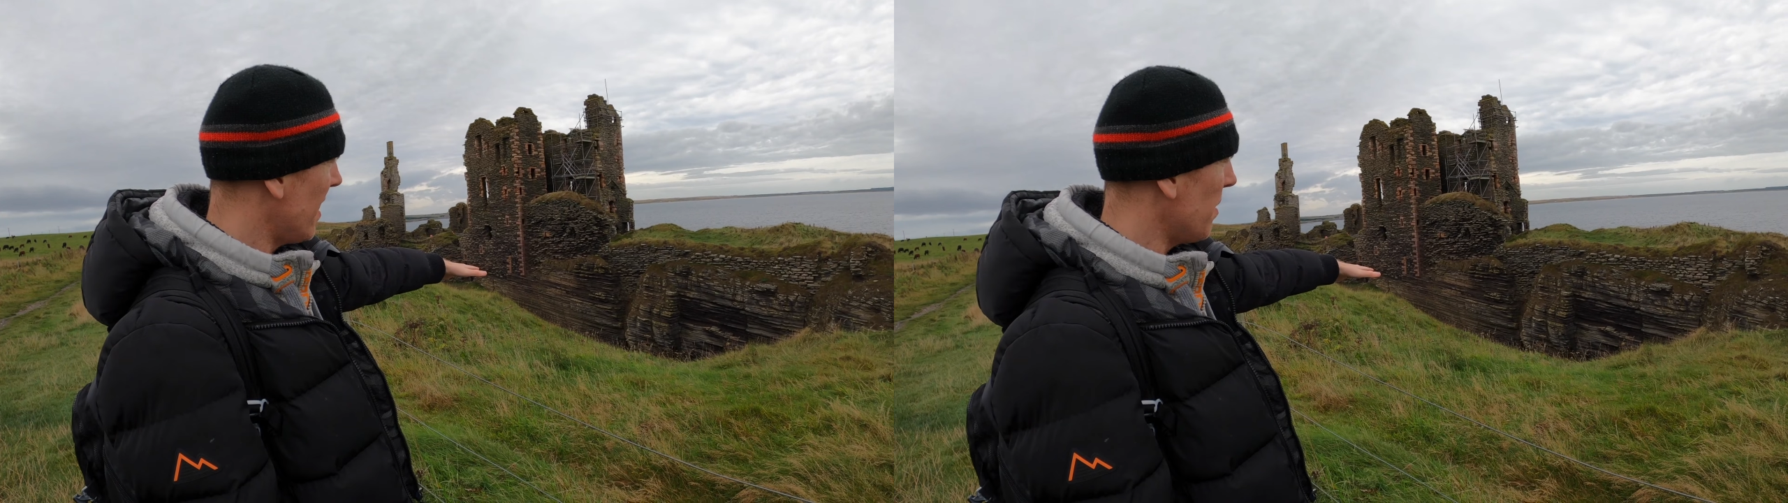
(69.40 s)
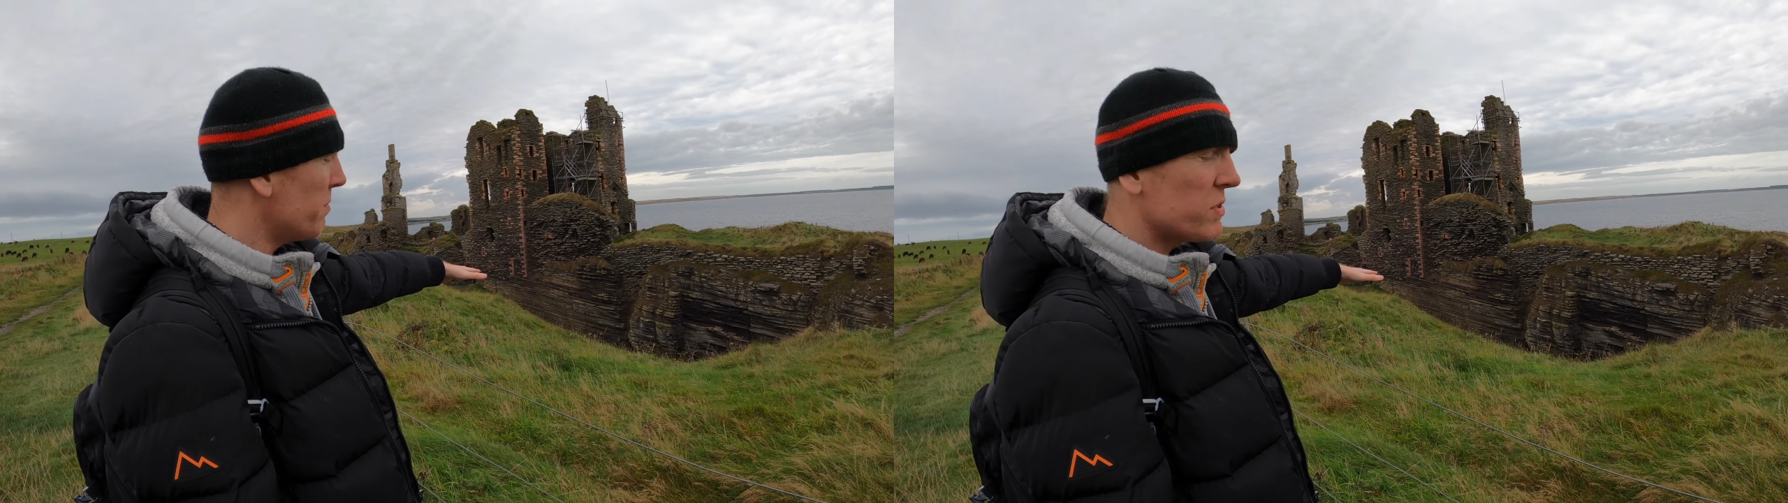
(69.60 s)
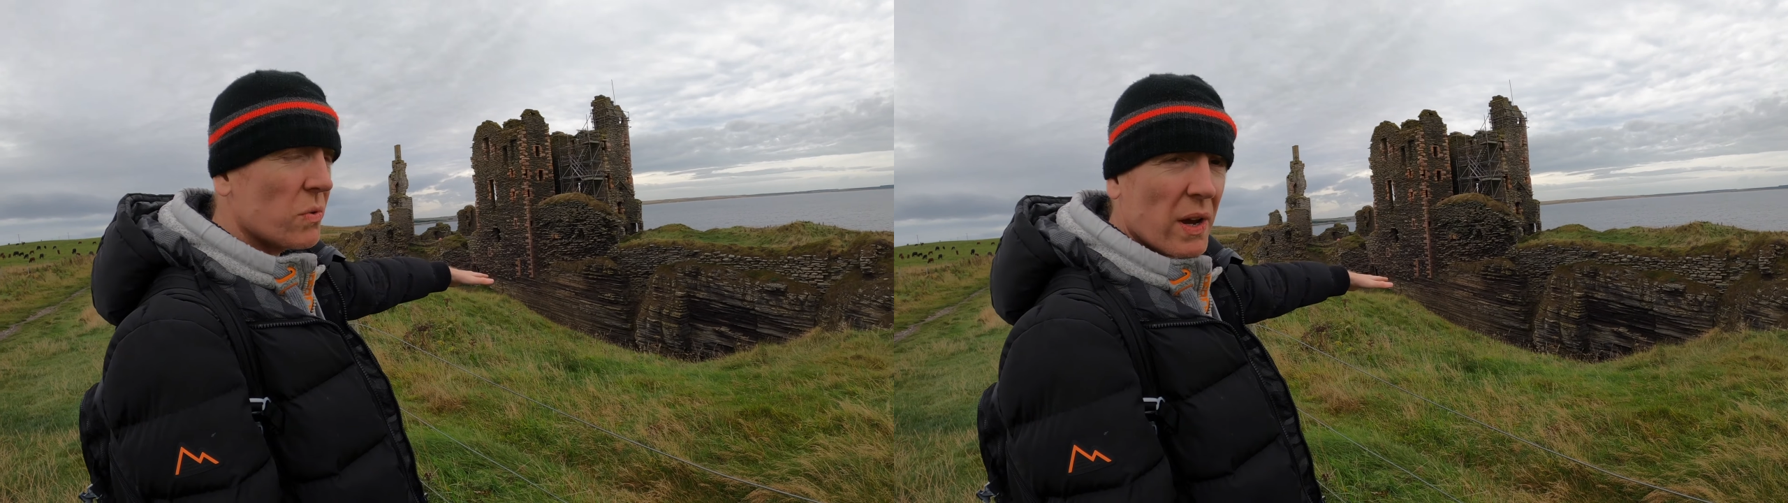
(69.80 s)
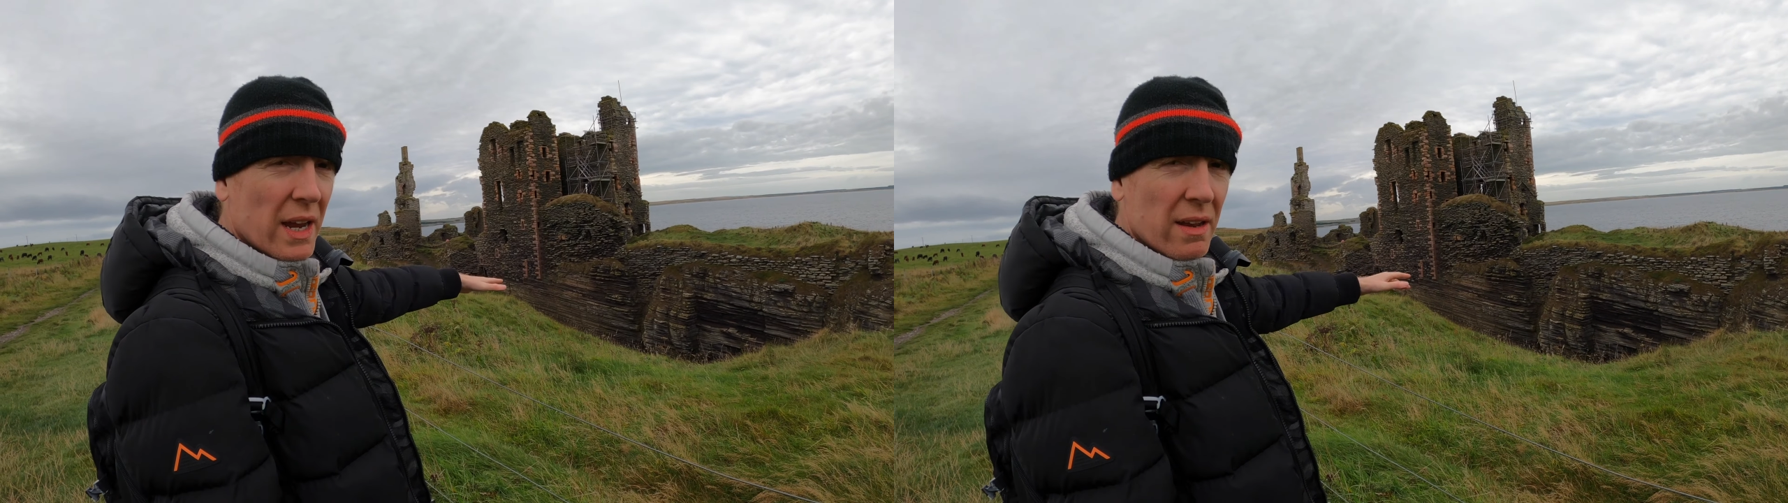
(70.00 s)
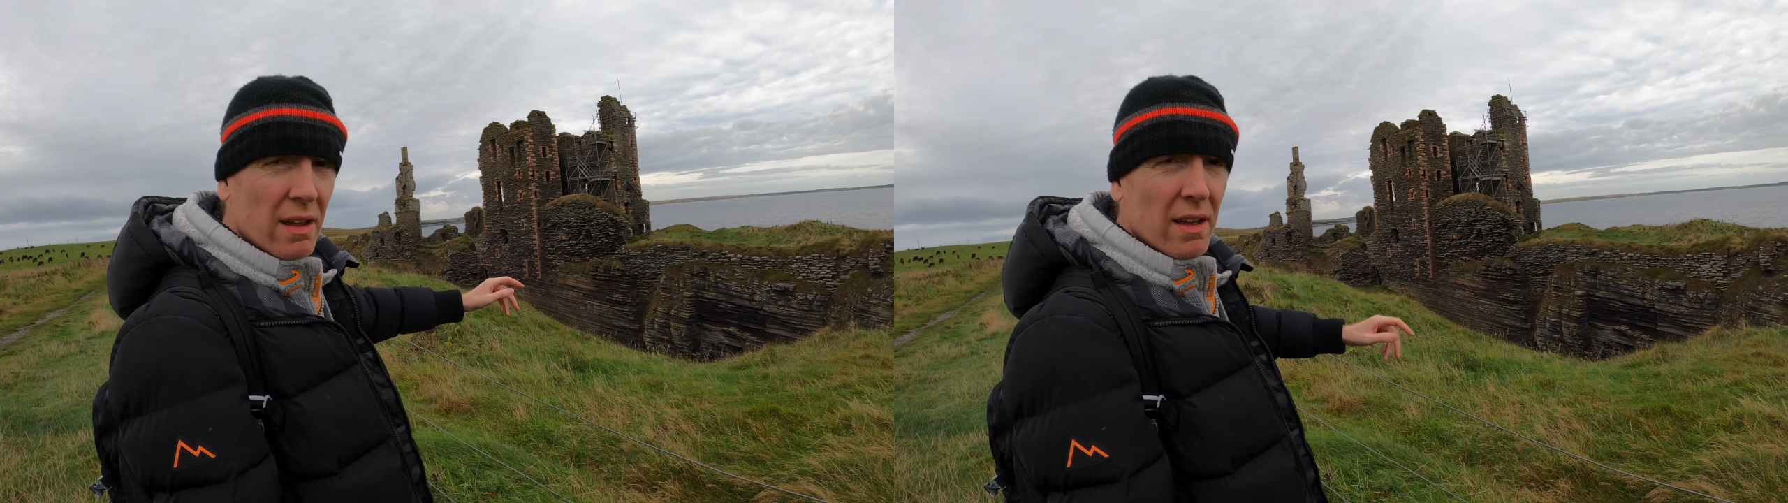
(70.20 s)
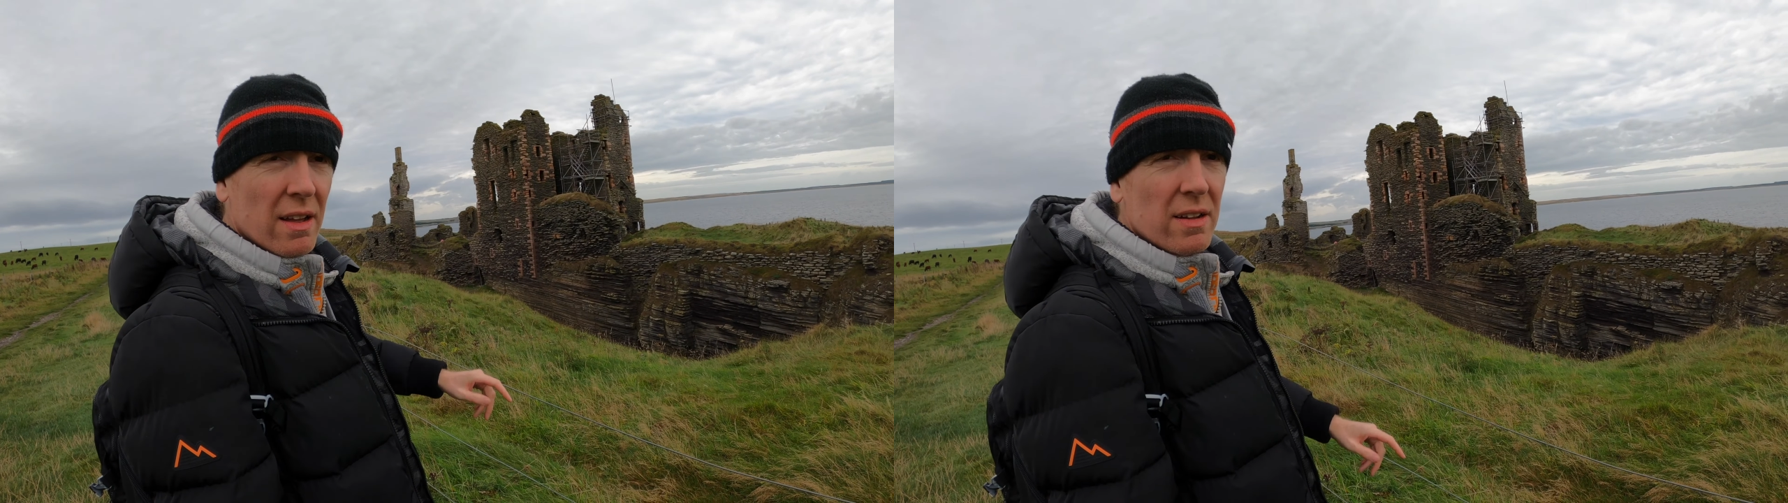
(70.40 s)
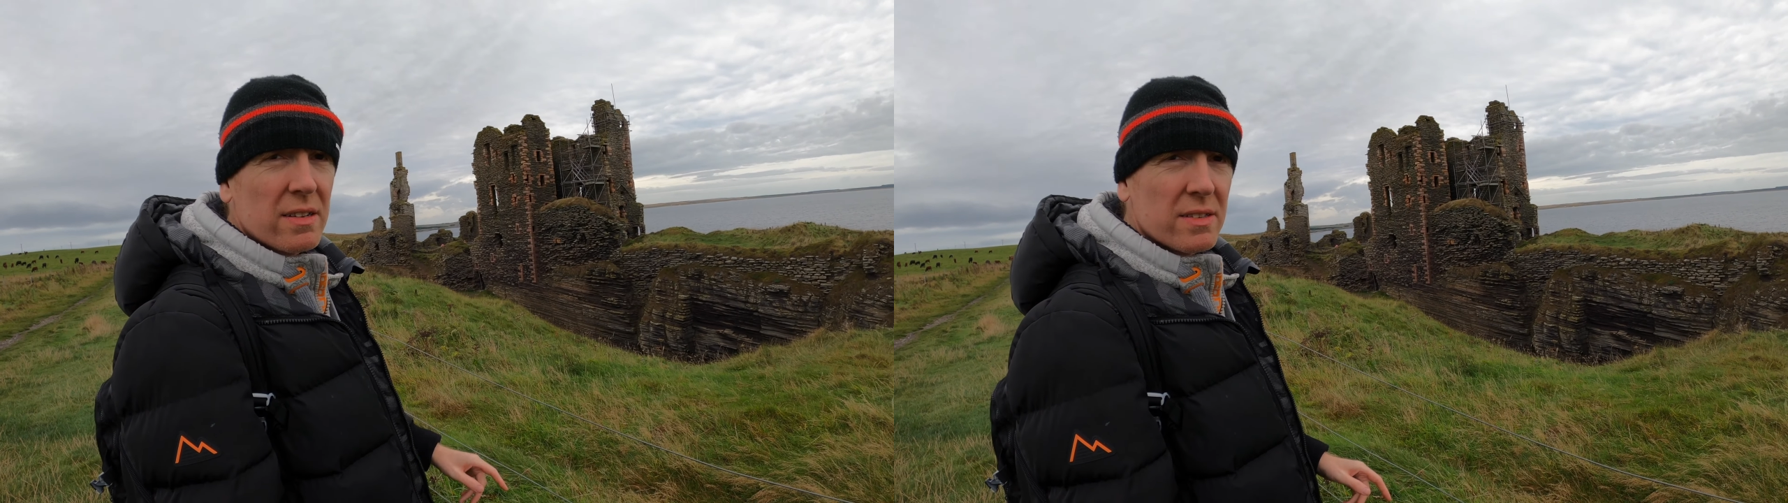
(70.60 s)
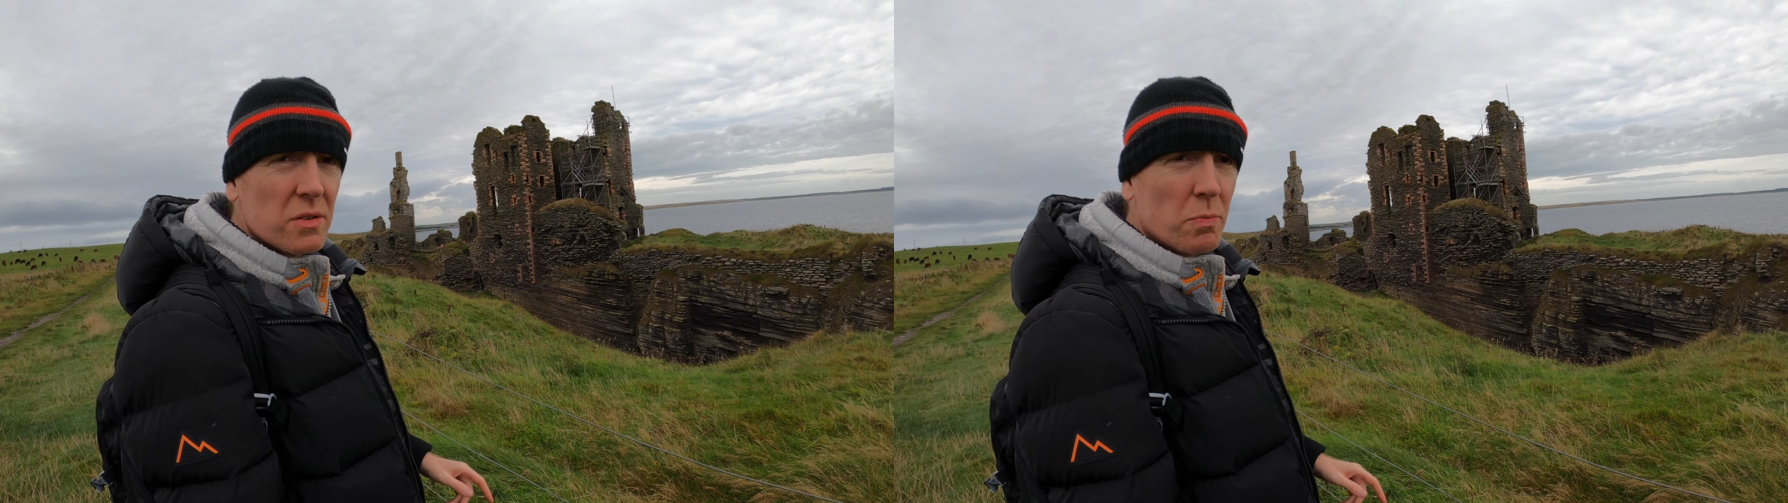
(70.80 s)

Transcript: in between to